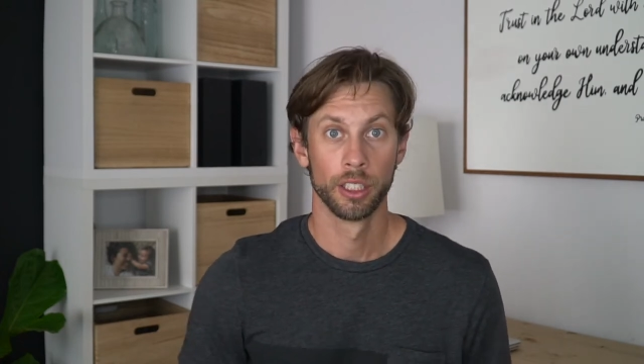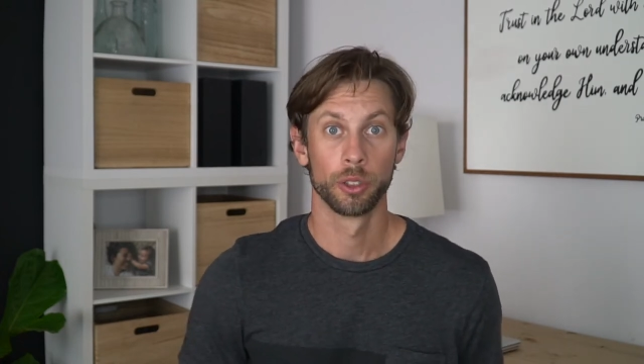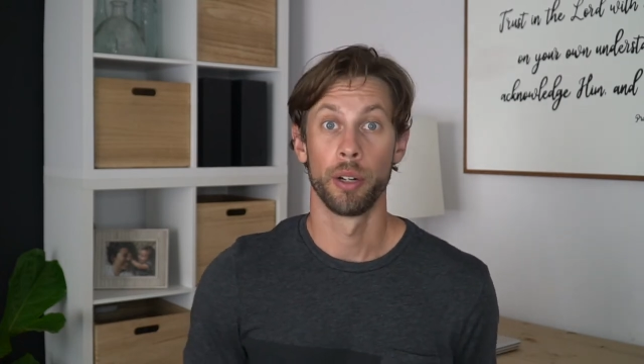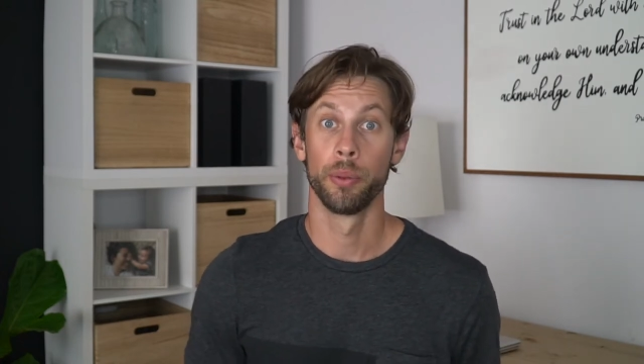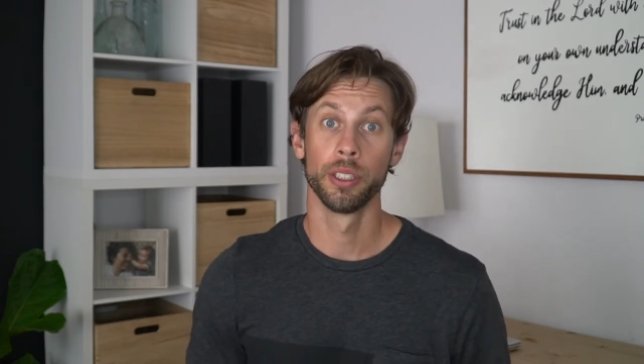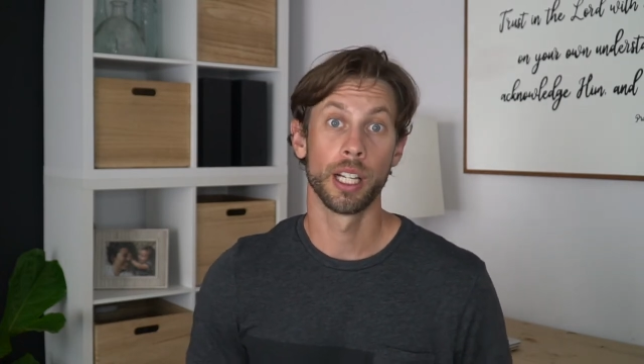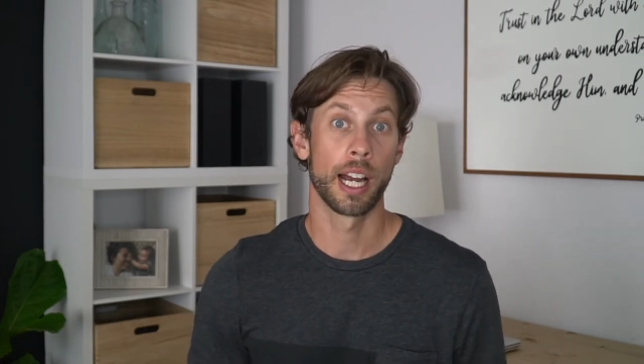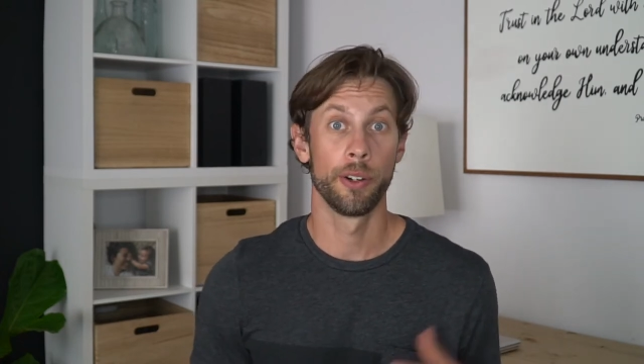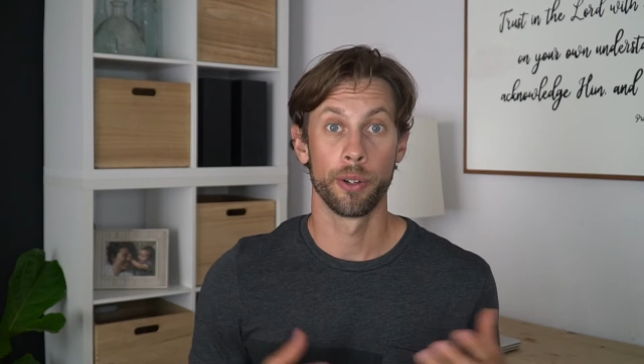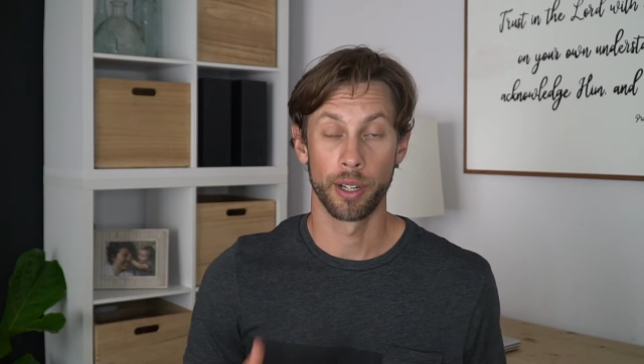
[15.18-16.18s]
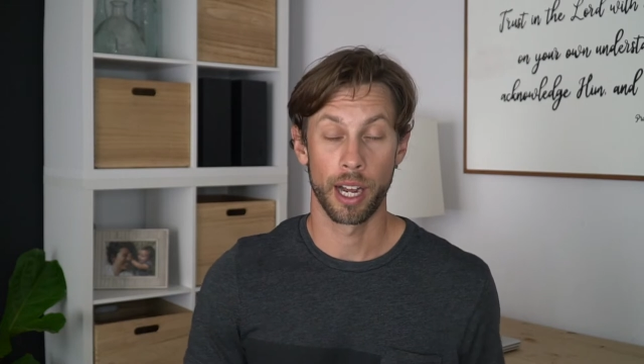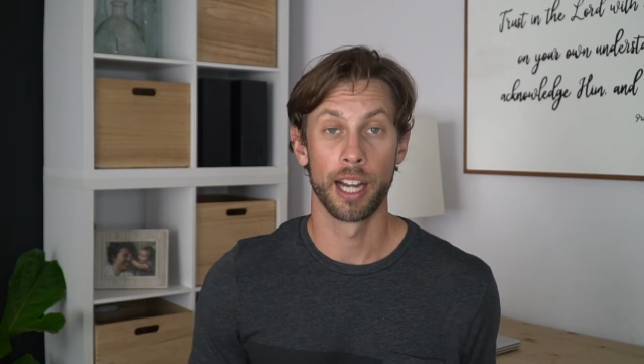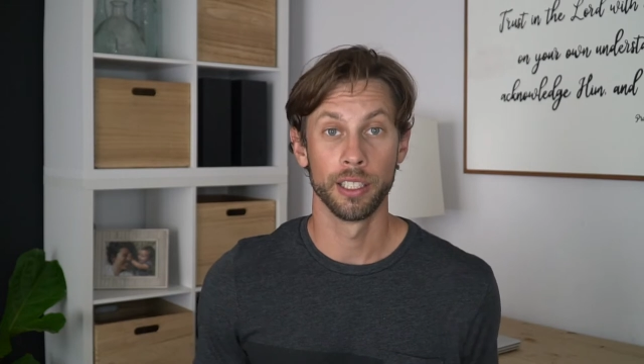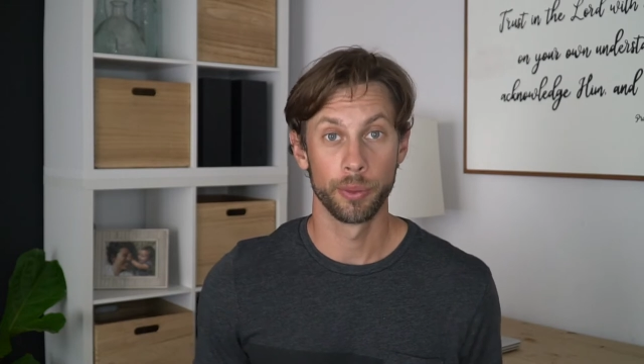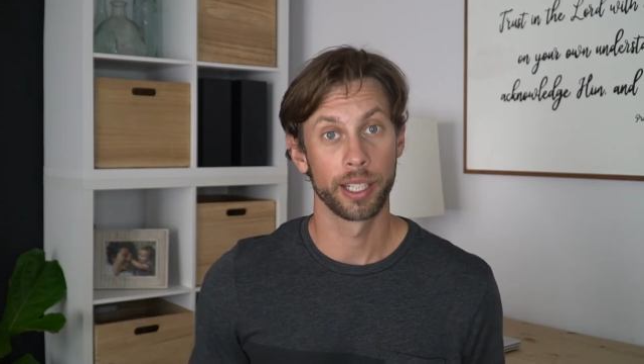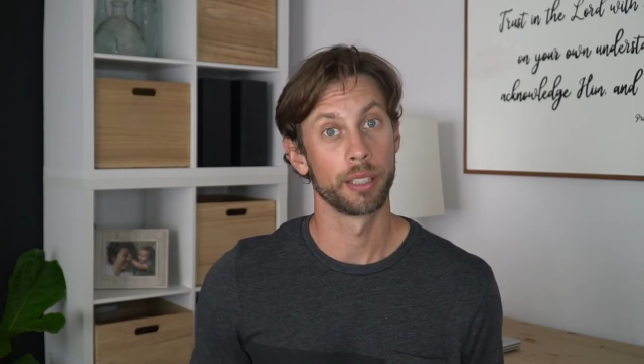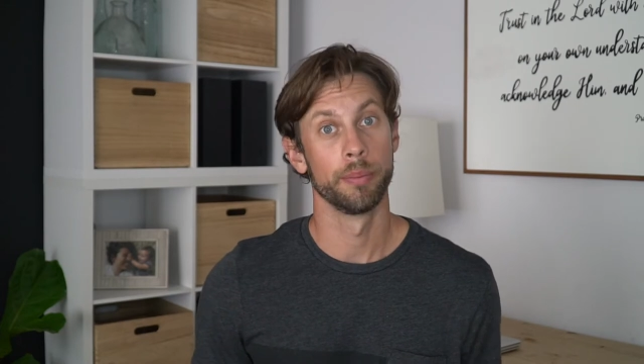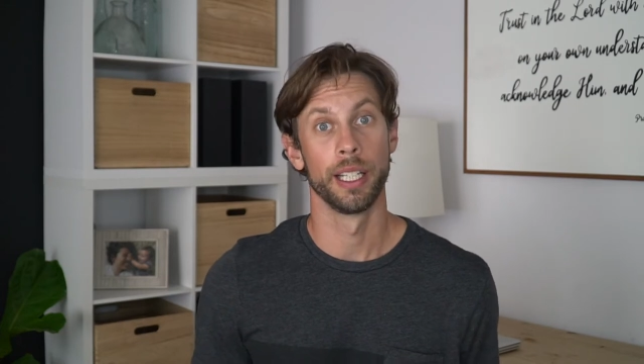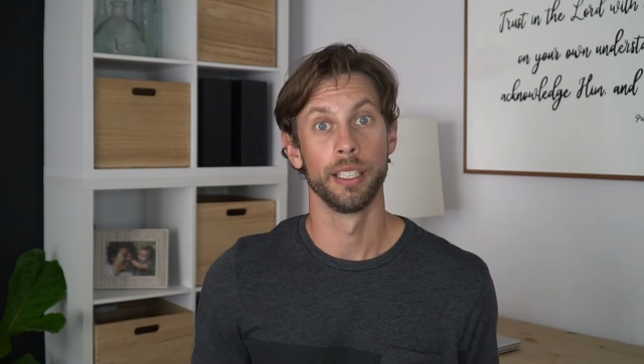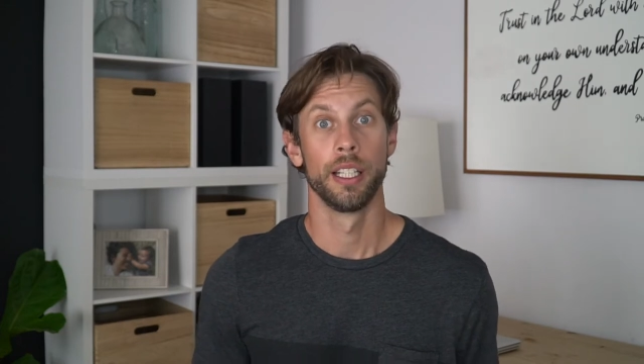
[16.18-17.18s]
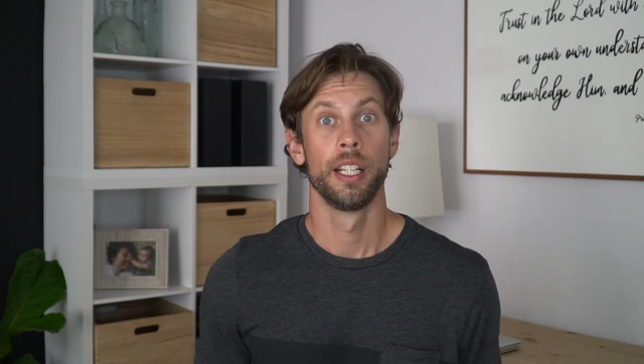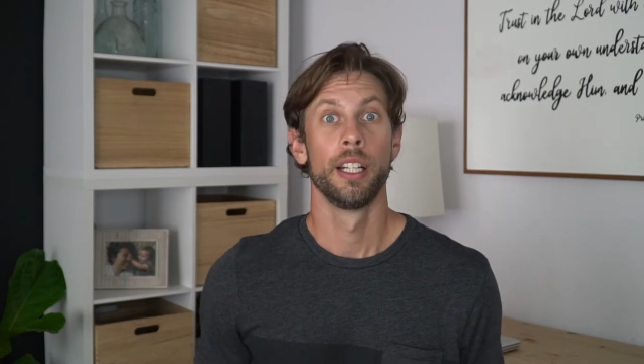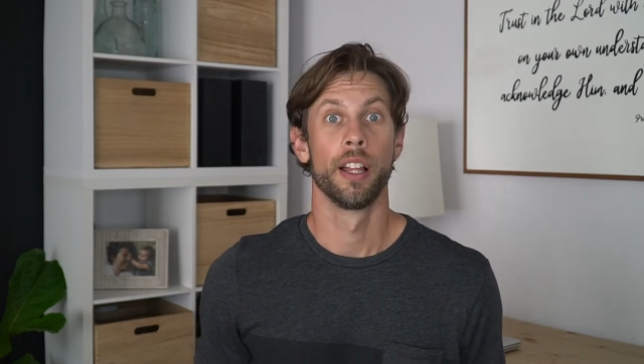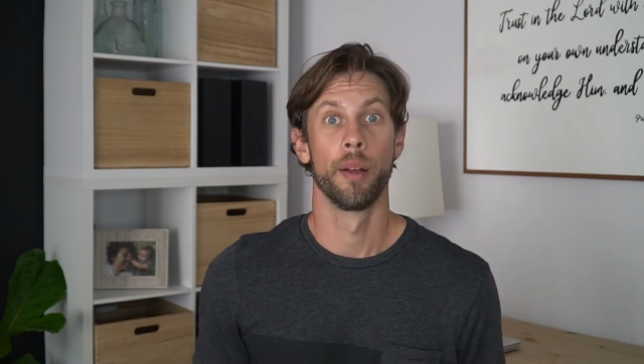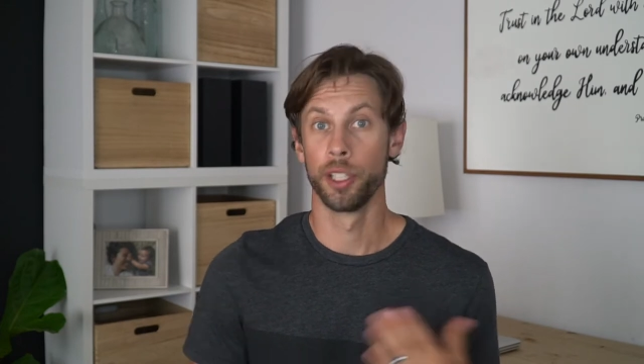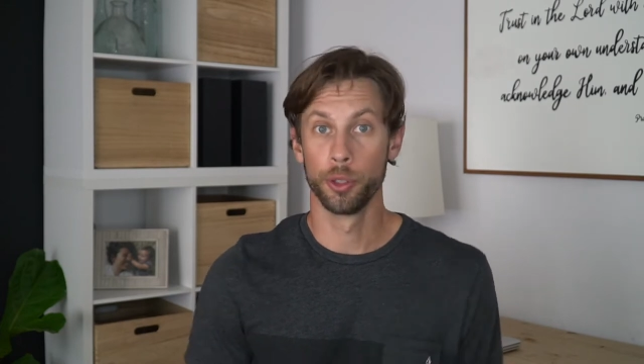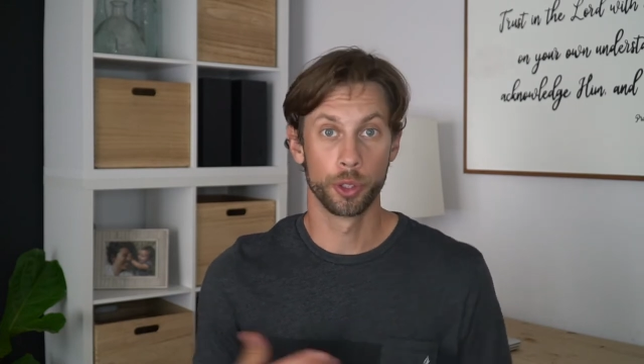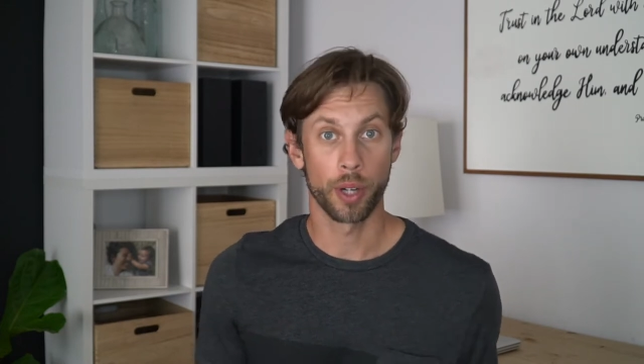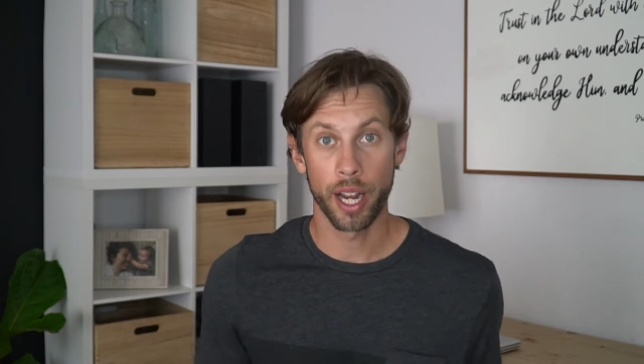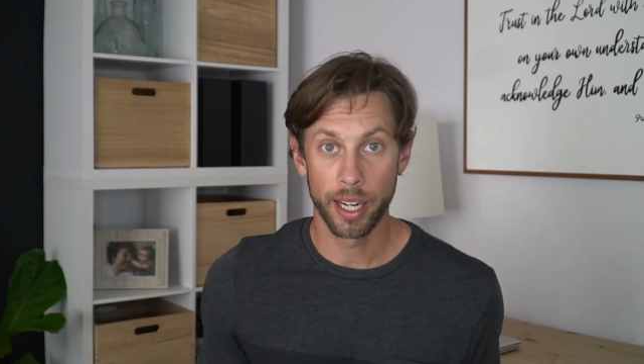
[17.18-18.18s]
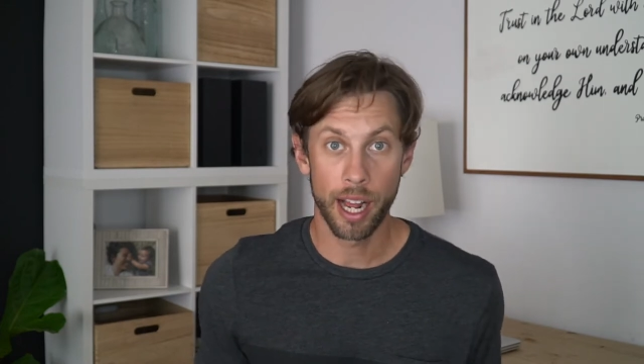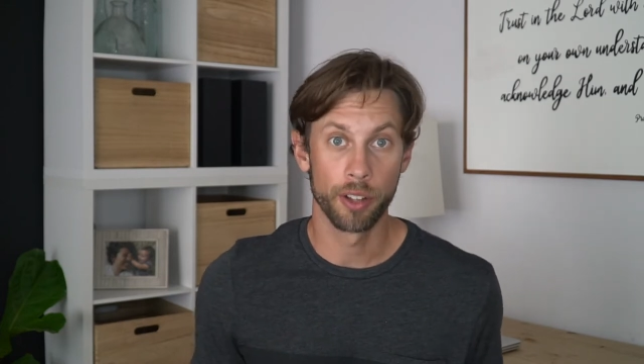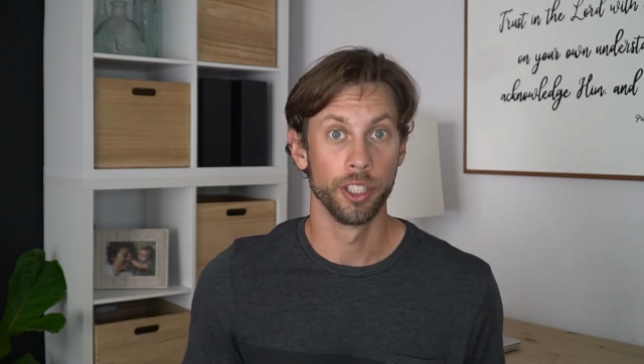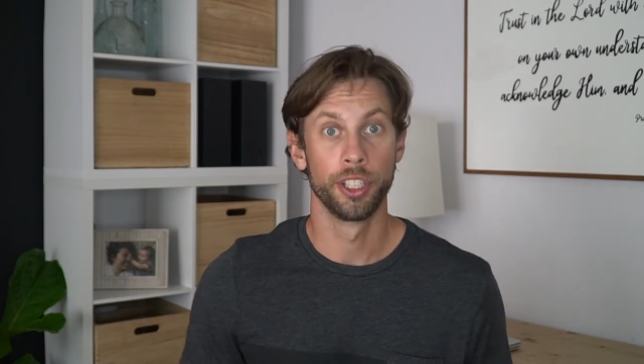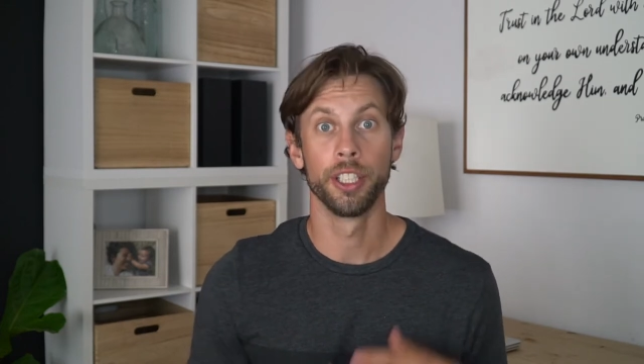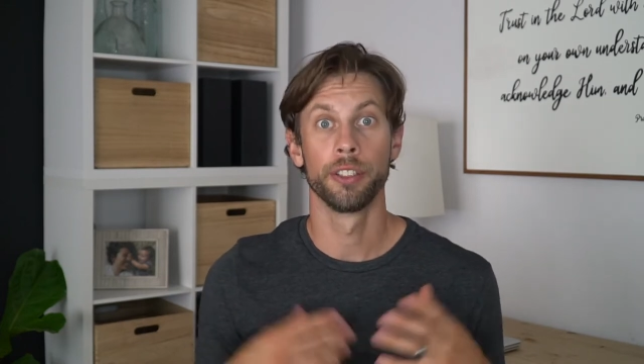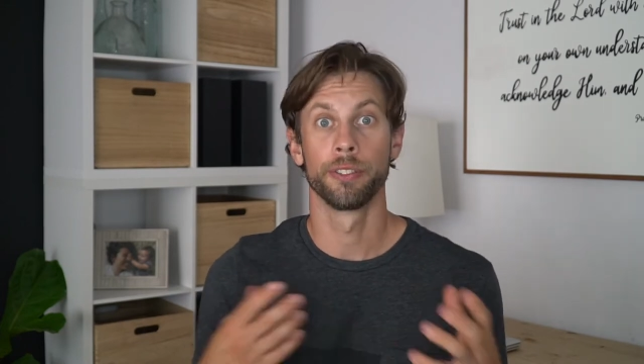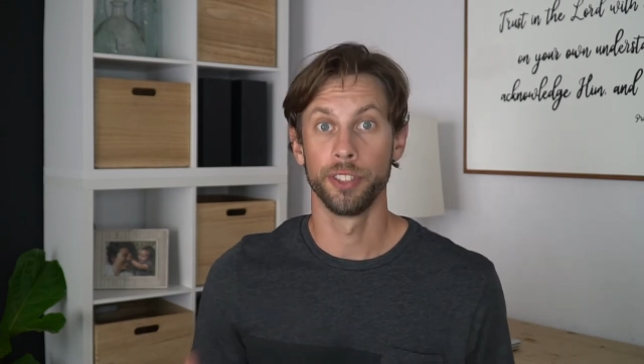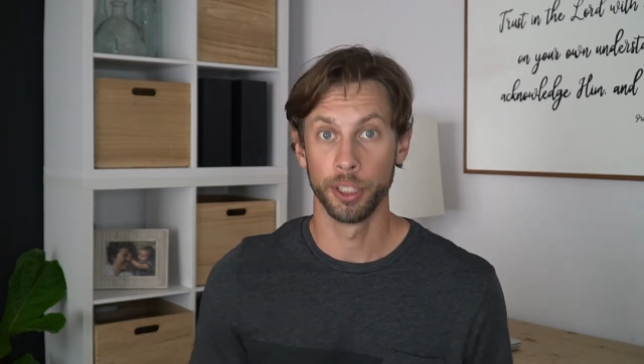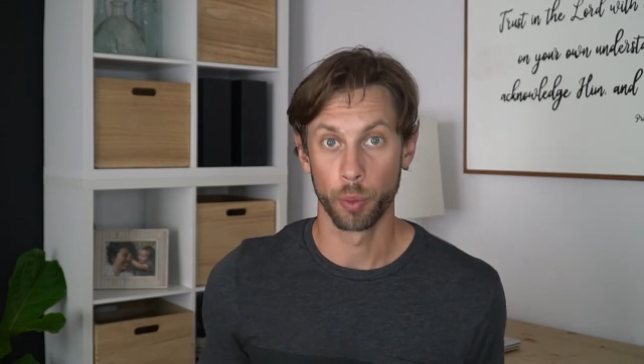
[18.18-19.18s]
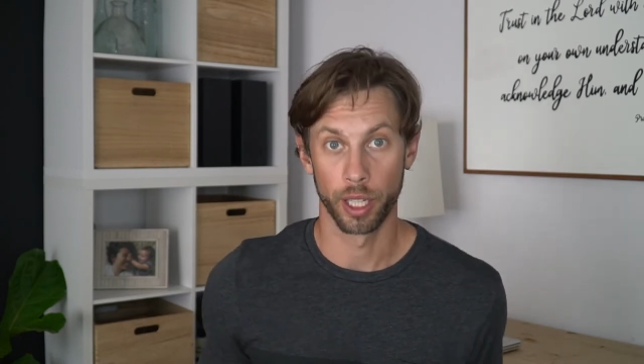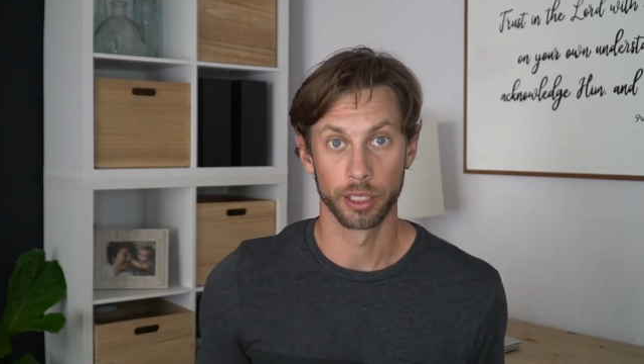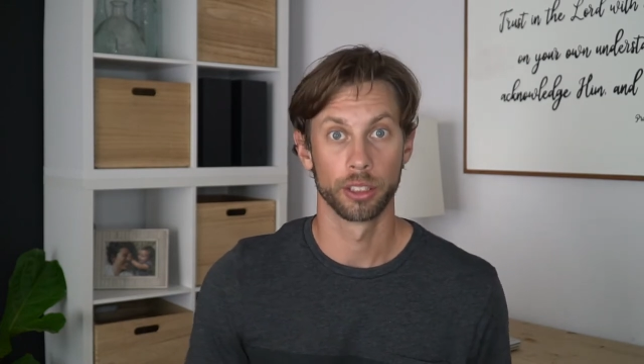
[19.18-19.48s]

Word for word: So I really highly recommend that you try it out, that you get your feet wet.